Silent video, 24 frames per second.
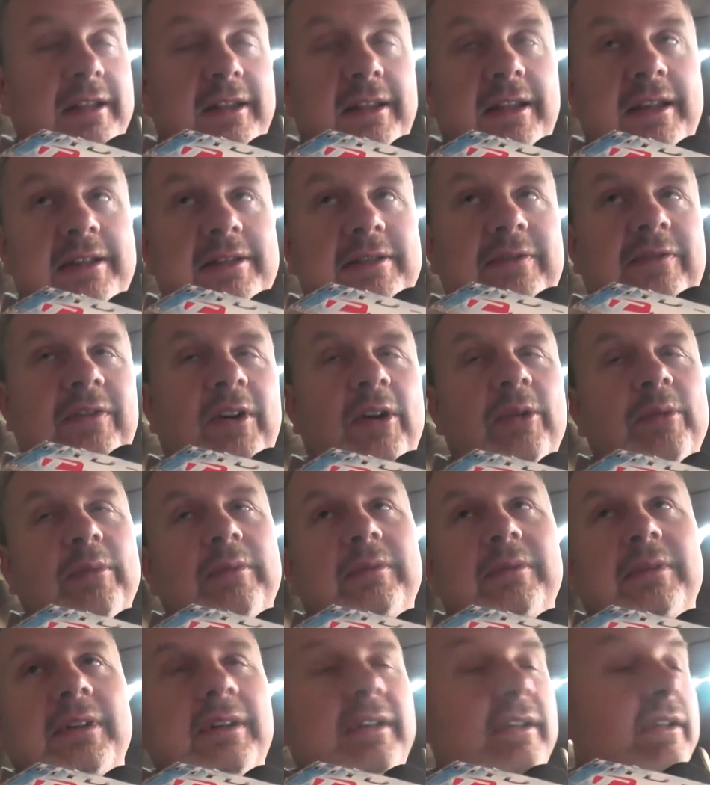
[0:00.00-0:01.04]
that there's a fault.
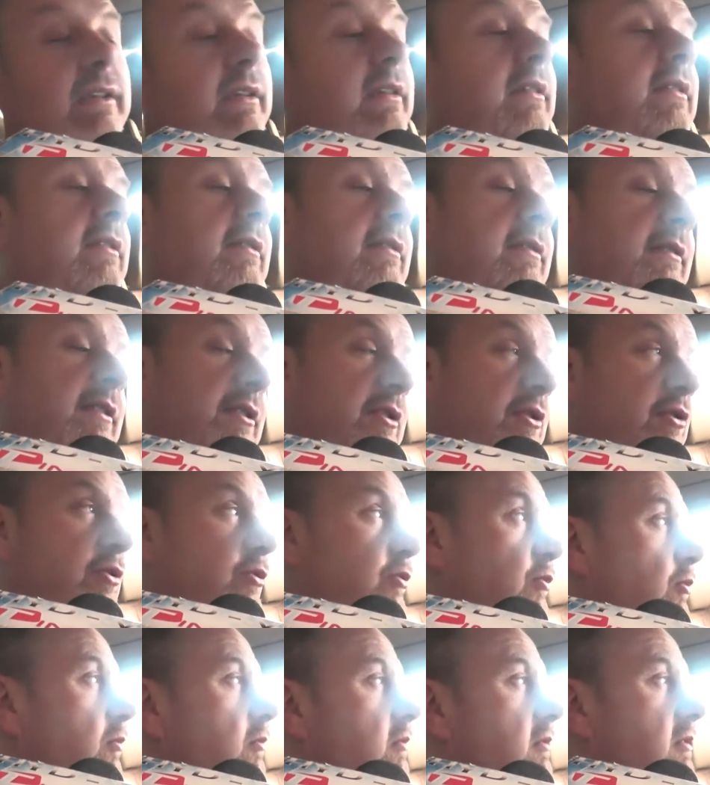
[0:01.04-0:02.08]
The
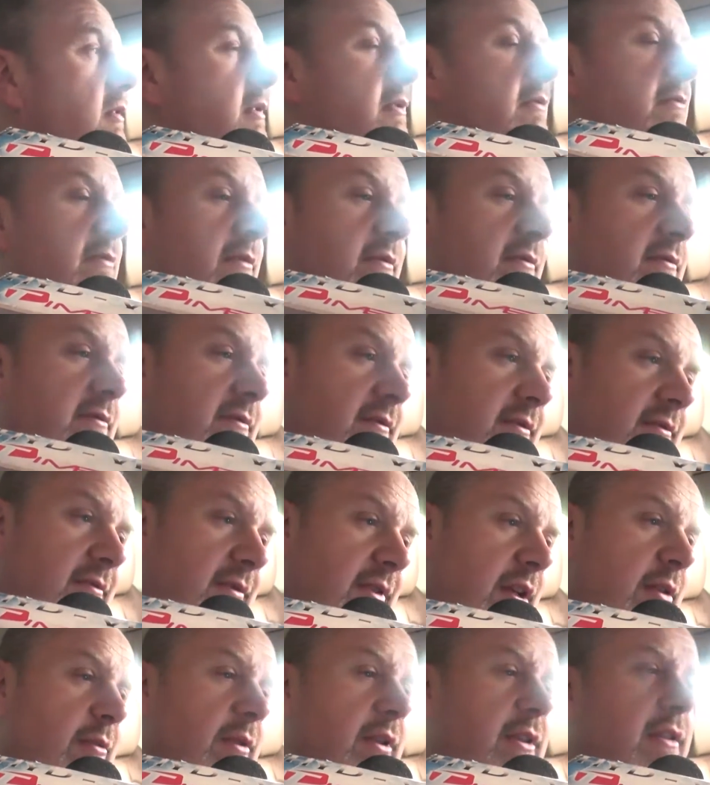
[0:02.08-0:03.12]
tools
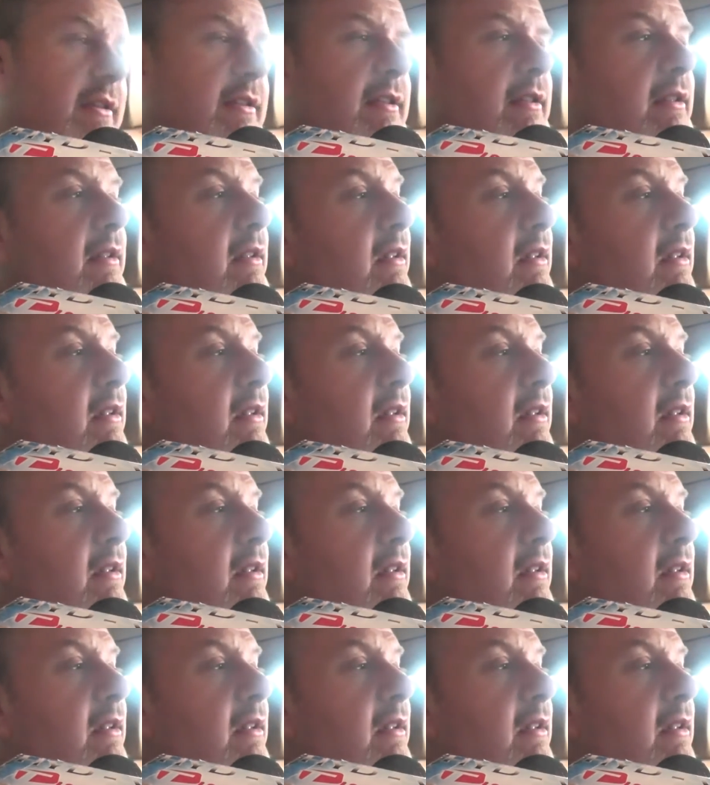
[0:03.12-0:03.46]
go into